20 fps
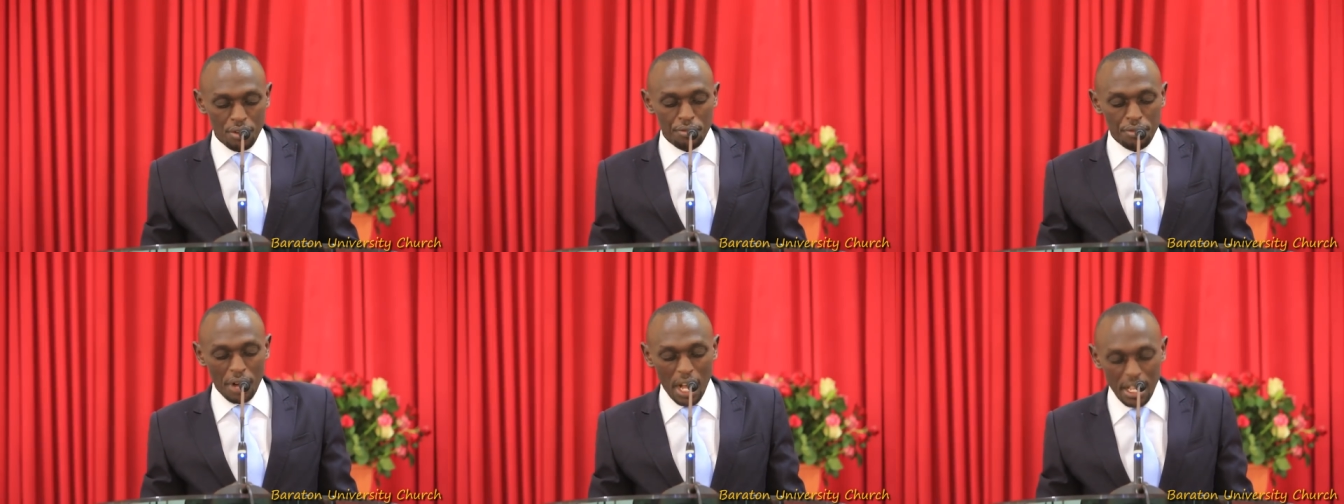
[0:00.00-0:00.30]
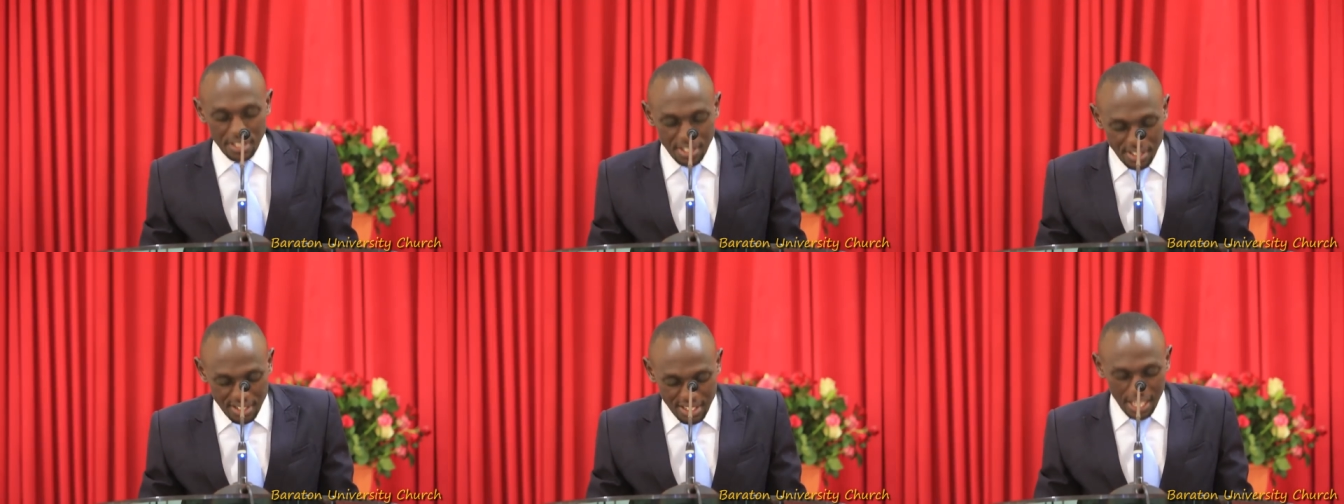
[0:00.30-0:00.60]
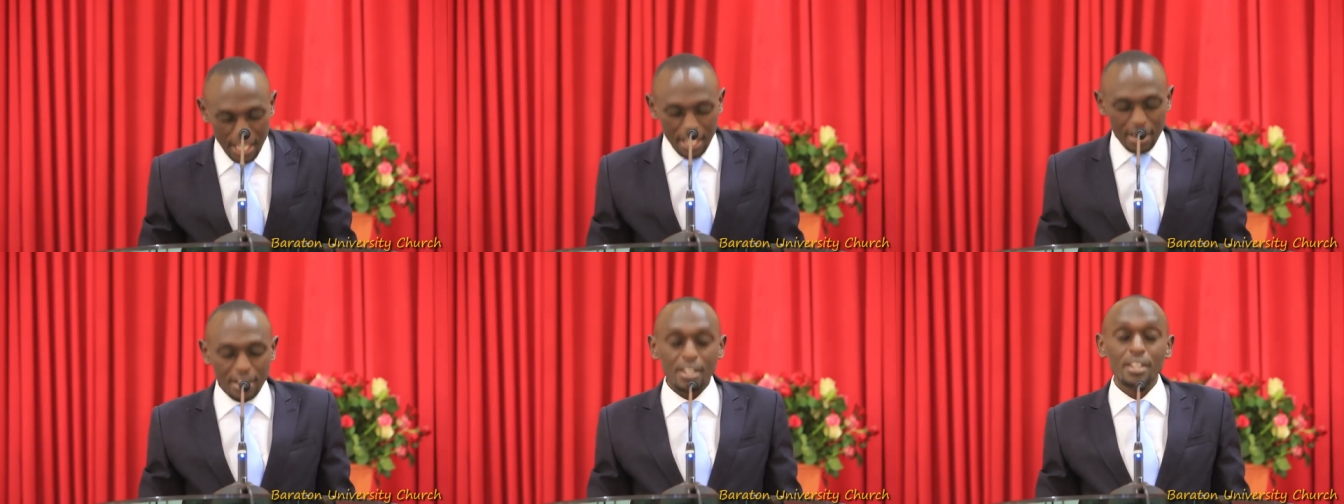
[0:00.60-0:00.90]
Verse
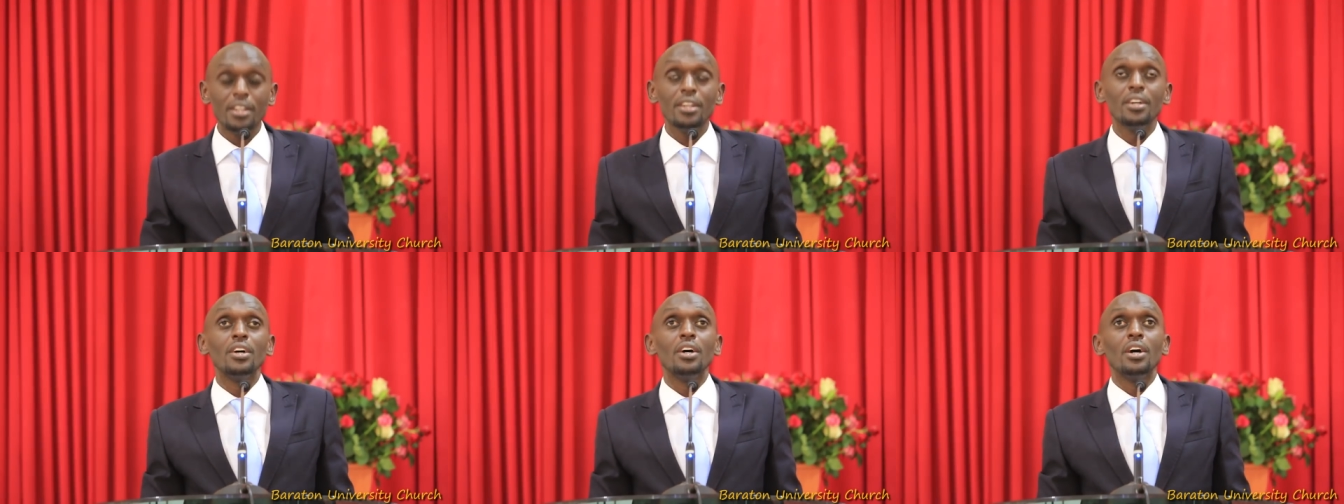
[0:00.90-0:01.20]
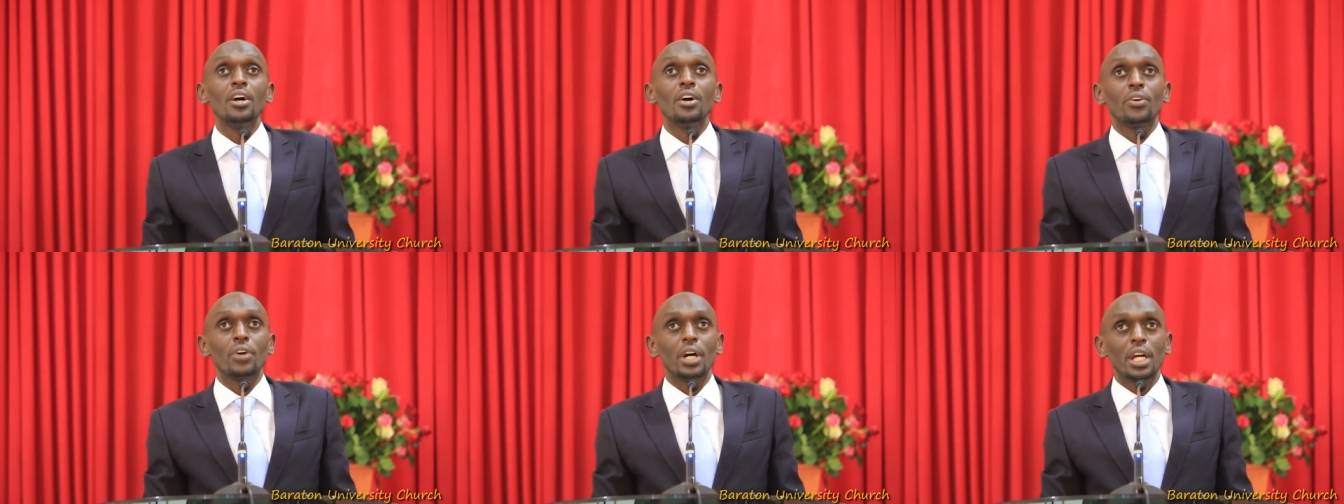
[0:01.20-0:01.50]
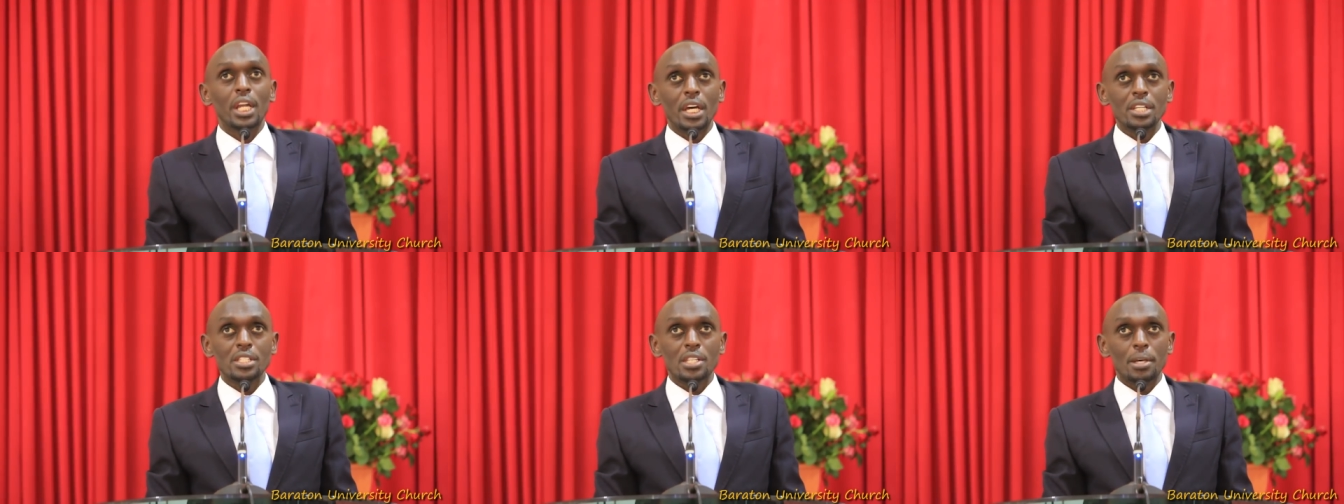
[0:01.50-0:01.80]
10,
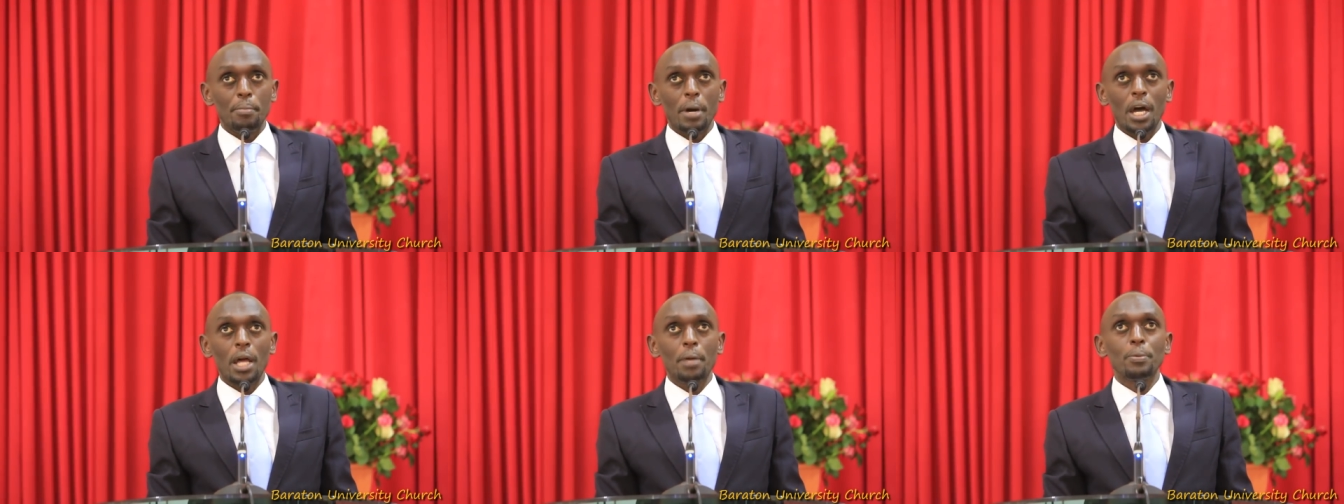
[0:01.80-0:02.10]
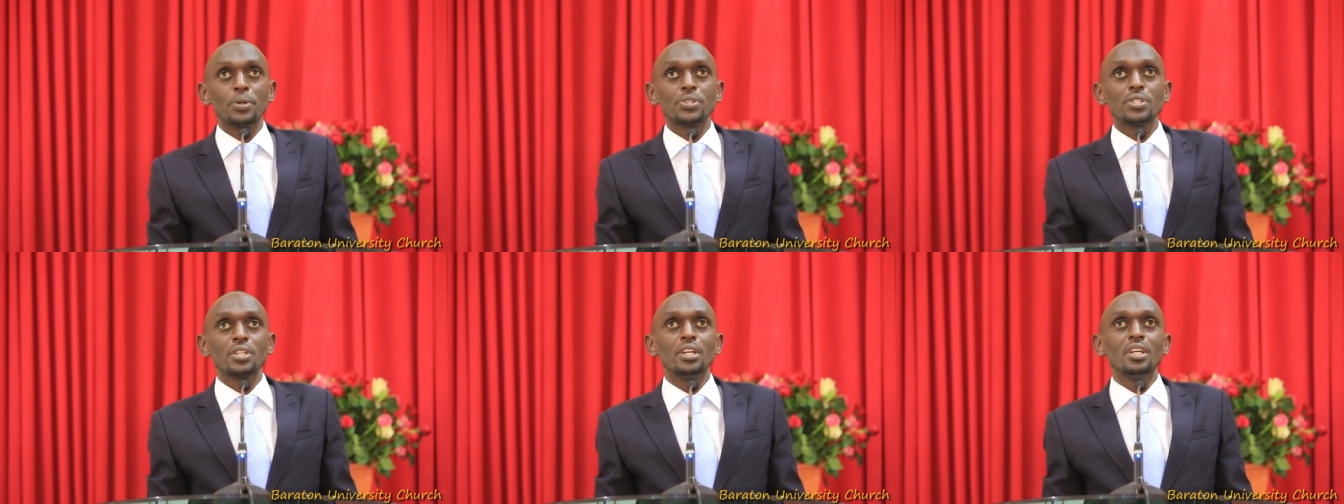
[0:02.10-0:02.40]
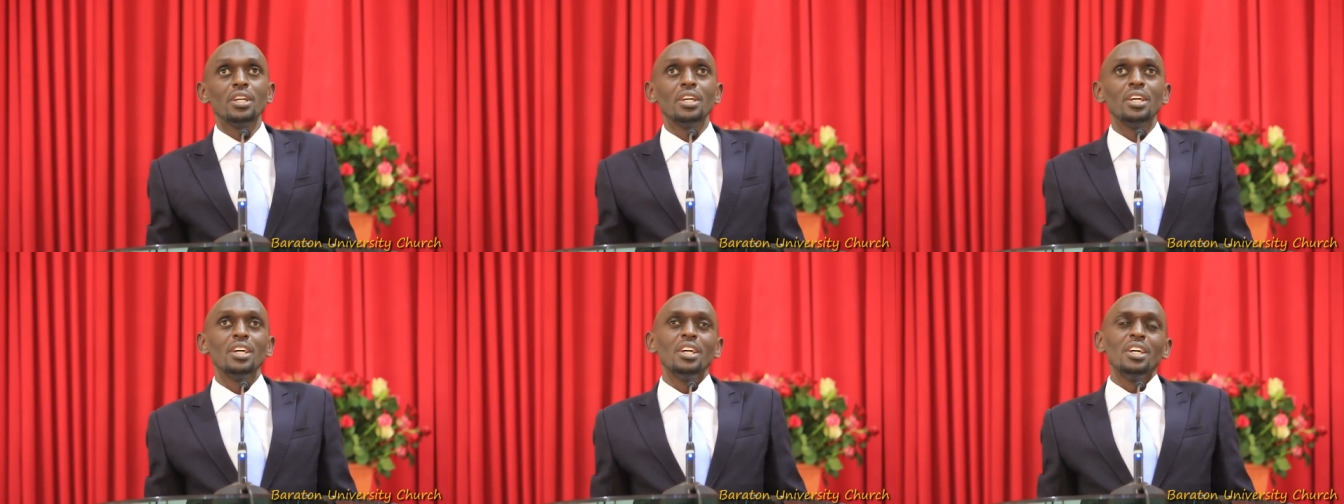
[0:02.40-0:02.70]
what does the Bible
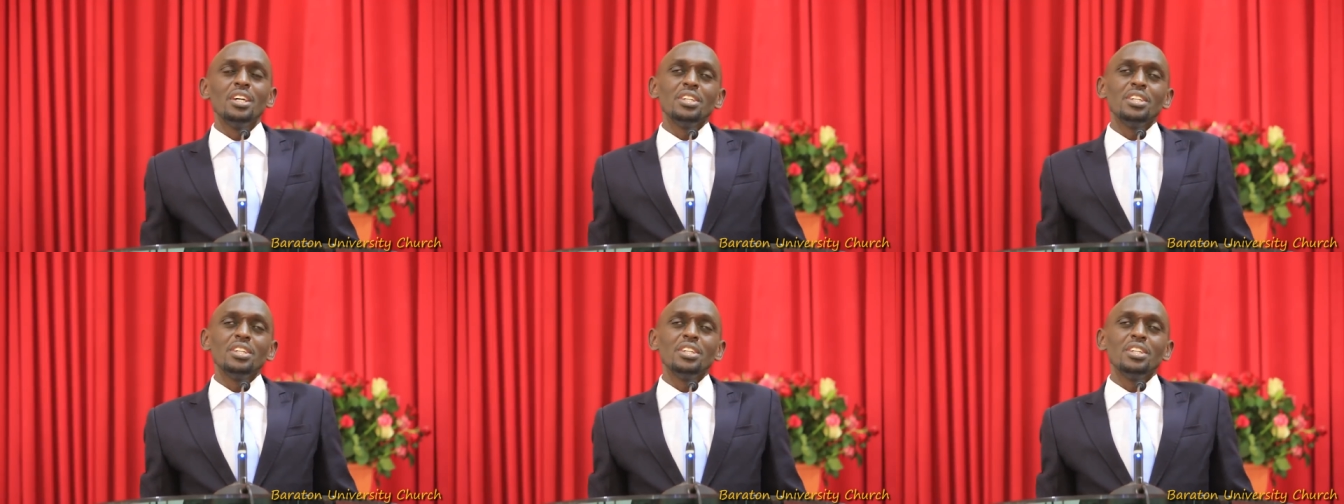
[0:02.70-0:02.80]
say?